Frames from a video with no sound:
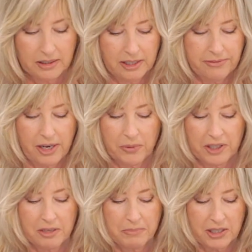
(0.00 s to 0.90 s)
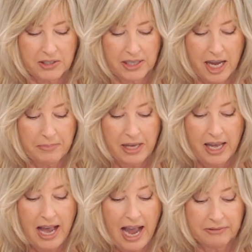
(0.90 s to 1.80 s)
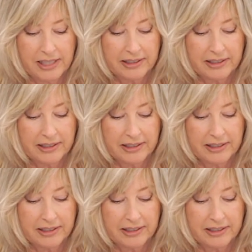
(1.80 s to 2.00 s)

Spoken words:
Love that we're going to mix it up. I've